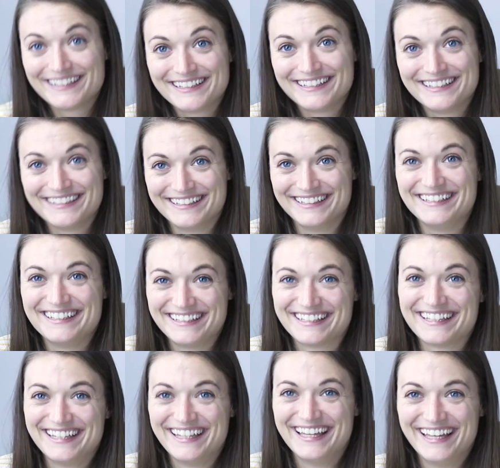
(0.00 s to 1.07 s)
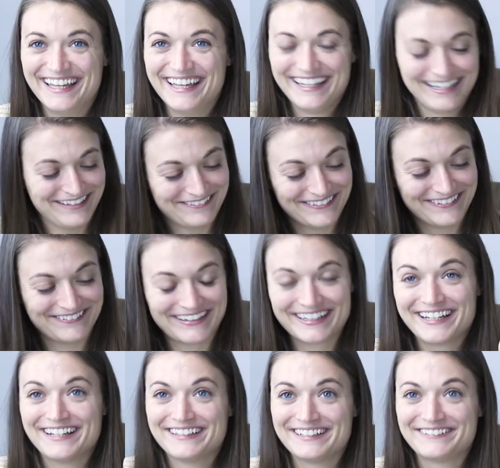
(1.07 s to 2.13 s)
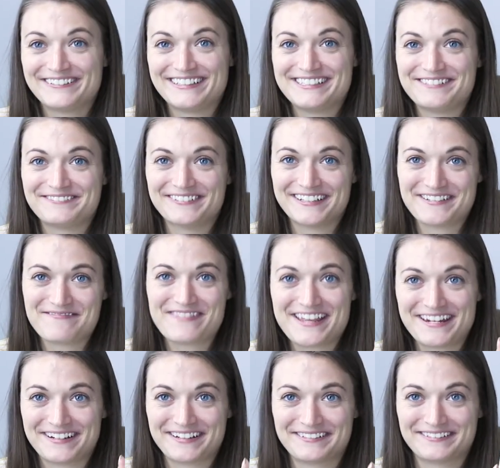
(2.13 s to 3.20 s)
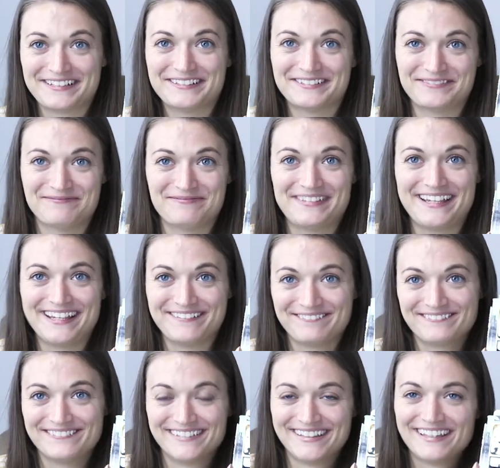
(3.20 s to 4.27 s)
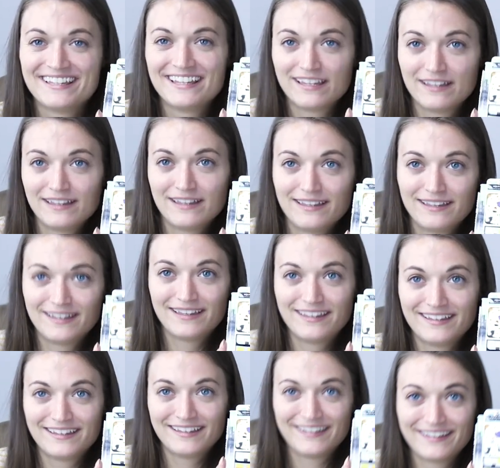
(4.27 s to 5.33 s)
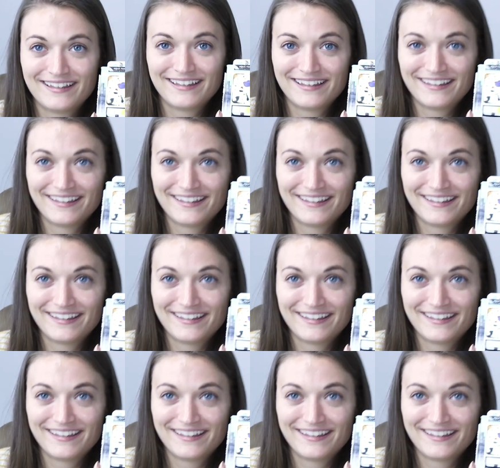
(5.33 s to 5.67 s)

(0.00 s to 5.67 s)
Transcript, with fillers: it does kind of, yeah. what true. color would you want to paint our room, babe? Um,